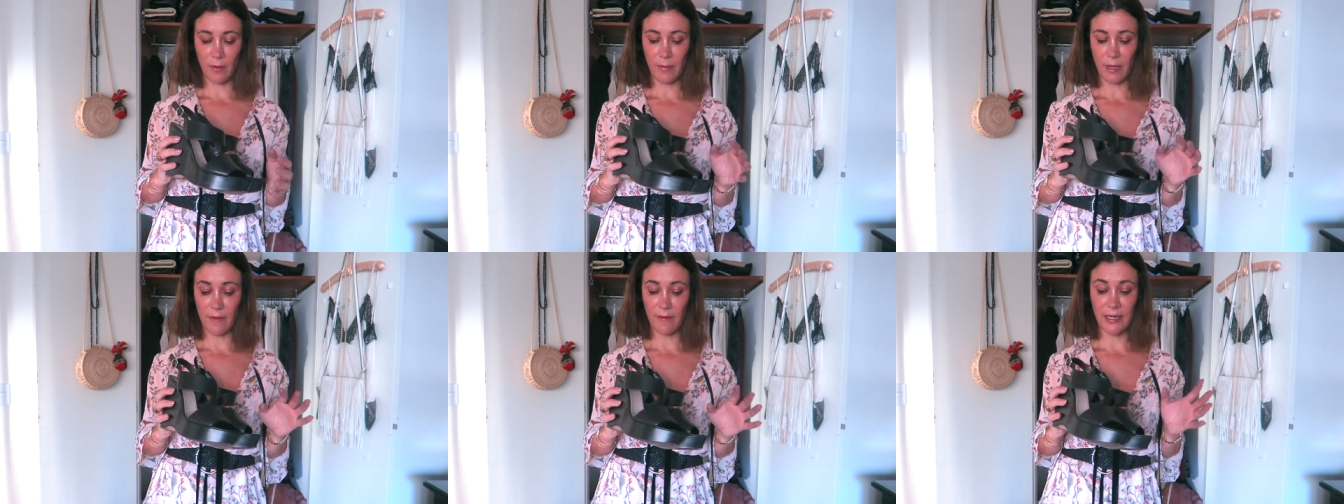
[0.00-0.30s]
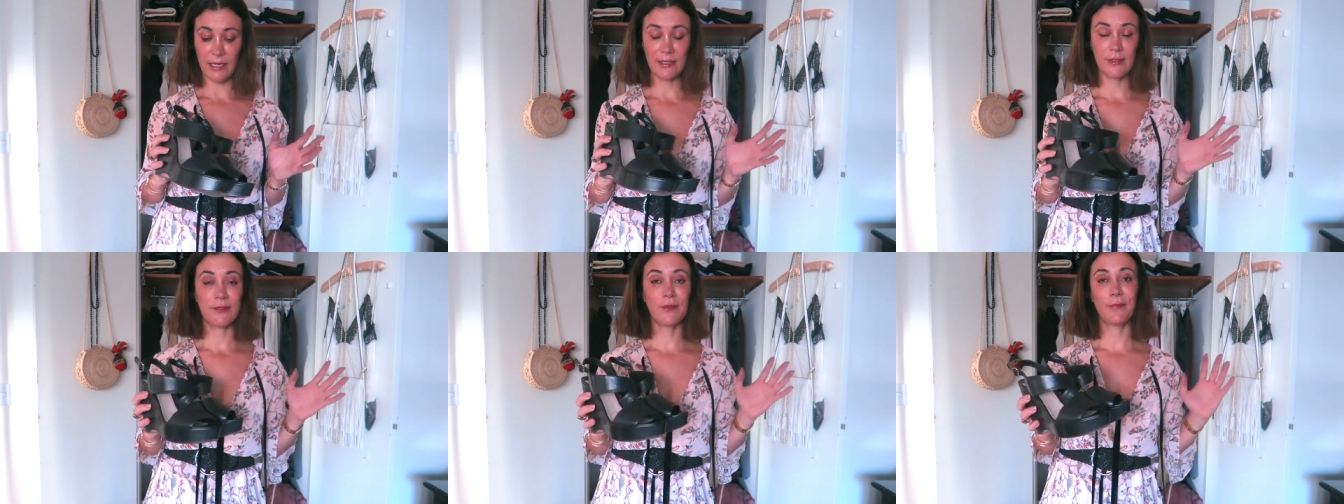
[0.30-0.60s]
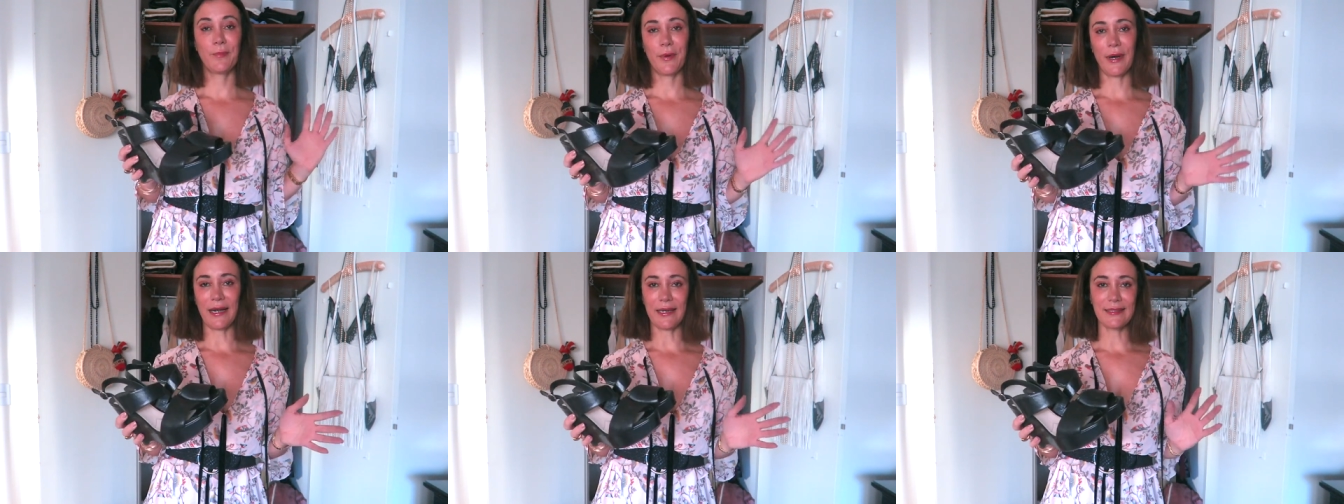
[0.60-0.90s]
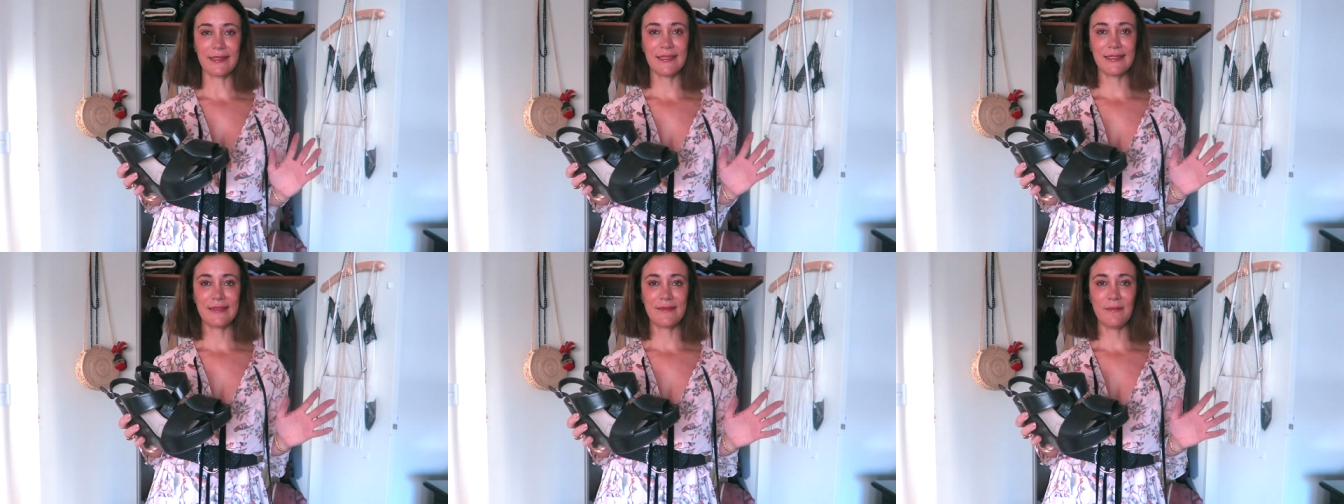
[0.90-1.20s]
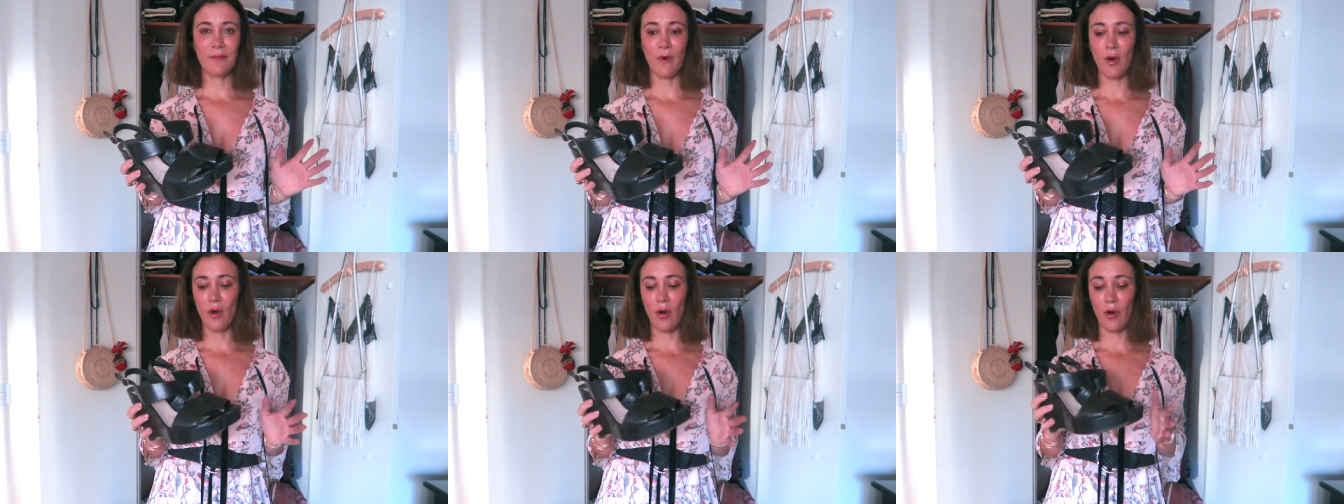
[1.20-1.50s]
Maybe I need to practice
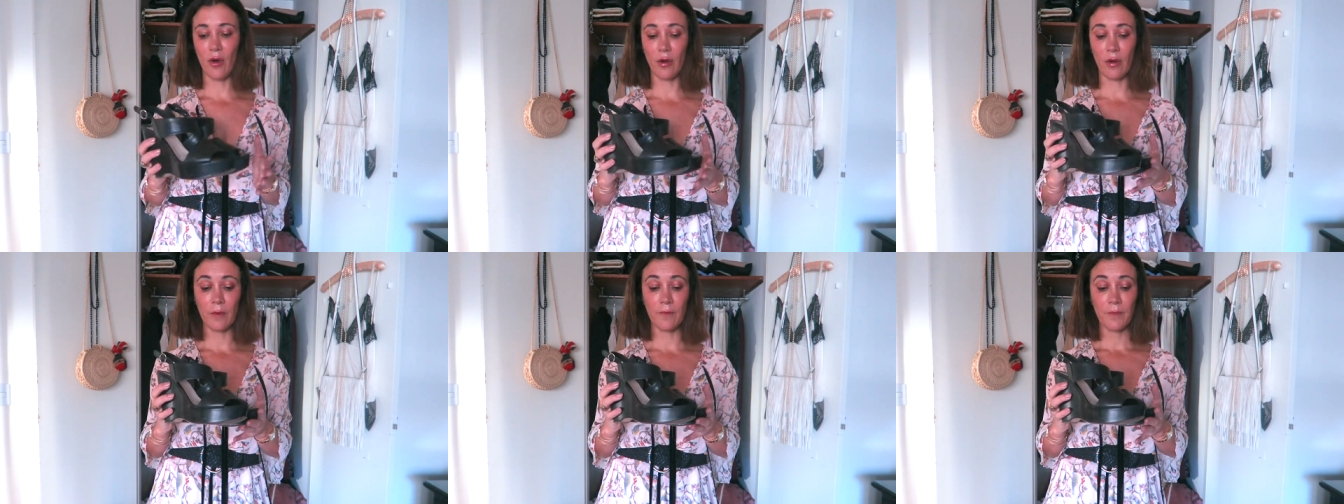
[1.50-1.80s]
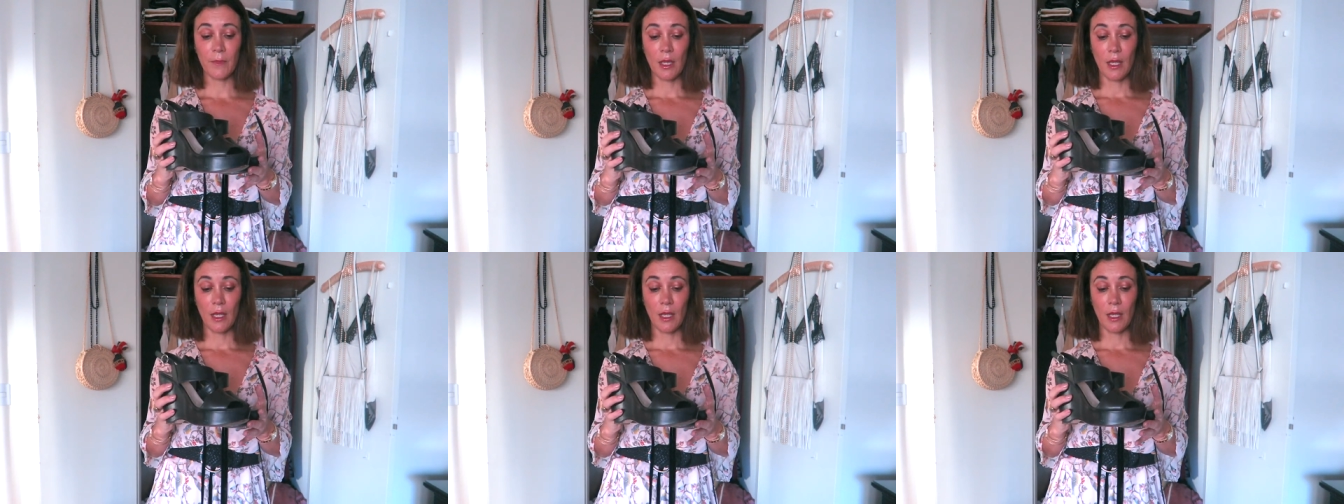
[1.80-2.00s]
more